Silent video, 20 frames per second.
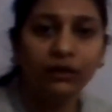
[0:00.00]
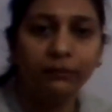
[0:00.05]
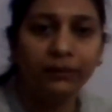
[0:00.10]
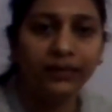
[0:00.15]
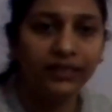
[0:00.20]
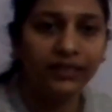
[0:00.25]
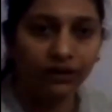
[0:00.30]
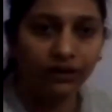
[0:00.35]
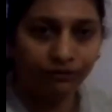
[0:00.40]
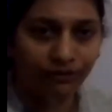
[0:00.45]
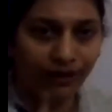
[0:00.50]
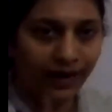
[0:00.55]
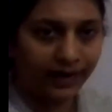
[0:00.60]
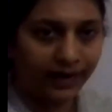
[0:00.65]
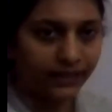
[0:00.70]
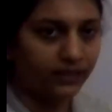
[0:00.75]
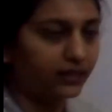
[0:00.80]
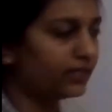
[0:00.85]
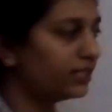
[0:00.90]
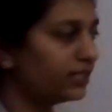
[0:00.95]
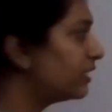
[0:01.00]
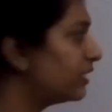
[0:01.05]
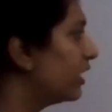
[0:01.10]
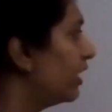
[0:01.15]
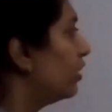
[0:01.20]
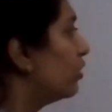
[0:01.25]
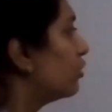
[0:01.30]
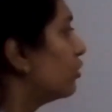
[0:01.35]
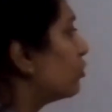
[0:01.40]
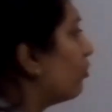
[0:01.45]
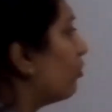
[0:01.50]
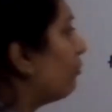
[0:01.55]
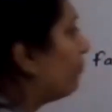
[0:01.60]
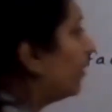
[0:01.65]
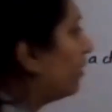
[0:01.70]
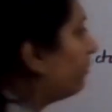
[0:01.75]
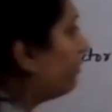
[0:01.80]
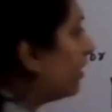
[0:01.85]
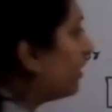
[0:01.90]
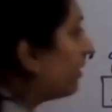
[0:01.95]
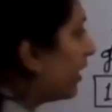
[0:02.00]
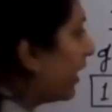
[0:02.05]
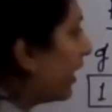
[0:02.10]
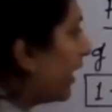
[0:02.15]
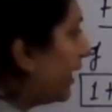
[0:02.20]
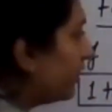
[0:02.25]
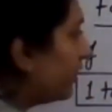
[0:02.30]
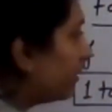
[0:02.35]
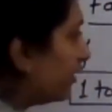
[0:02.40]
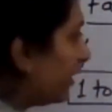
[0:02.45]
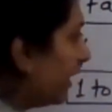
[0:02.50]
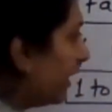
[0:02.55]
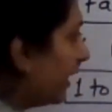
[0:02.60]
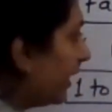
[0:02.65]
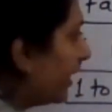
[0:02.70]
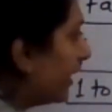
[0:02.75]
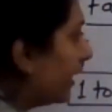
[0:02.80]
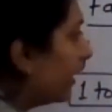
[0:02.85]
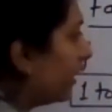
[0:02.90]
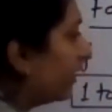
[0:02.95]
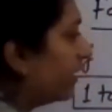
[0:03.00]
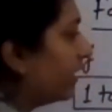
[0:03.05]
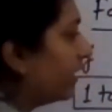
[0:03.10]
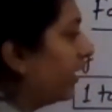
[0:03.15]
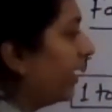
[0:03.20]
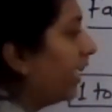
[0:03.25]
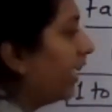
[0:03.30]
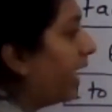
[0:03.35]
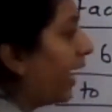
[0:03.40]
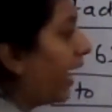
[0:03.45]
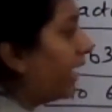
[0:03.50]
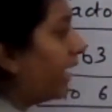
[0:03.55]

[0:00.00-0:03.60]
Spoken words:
will be the factors. So we will write 3 here